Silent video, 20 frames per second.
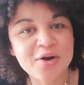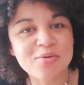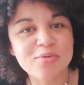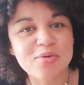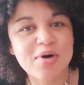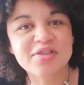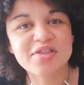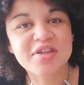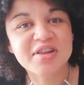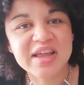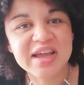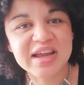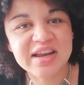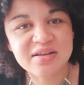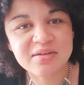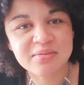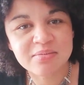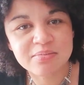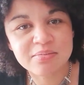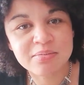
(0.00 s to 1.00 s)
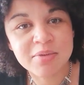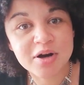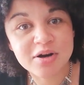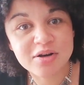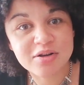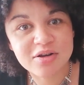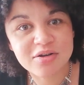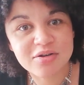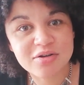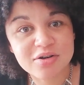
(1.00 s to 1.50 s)
while the latent
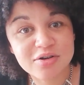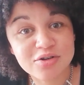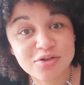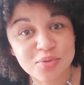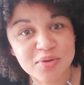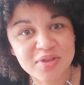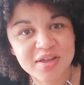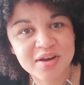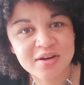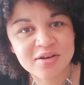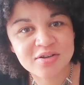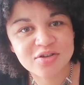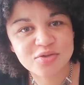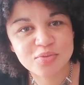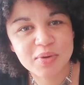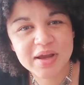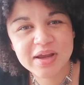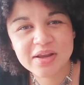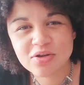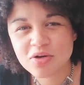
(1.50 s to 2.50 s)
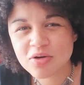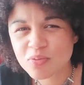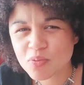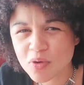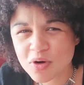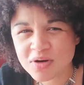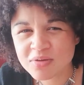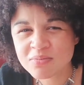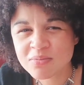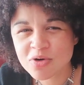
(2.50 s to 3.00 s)
murderers within us wait on
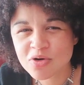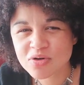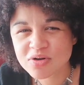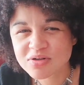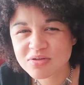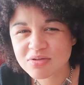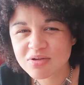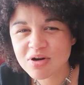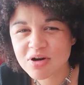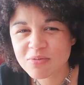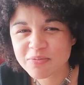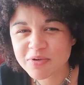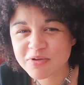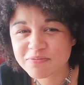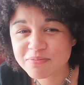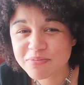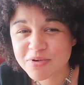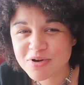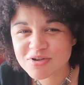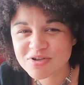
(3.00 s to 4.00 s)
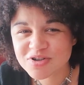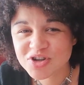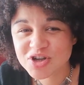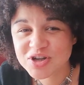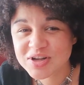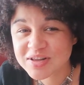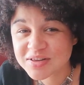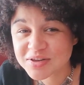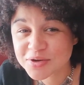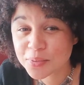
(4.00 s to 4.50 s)
one more drop of
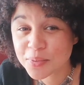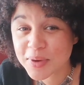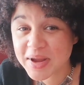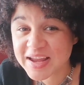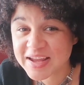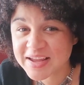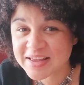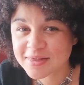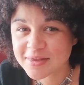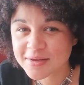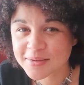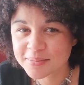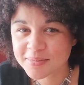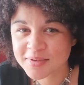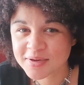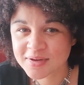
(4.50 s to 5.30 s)
poteen to waken them.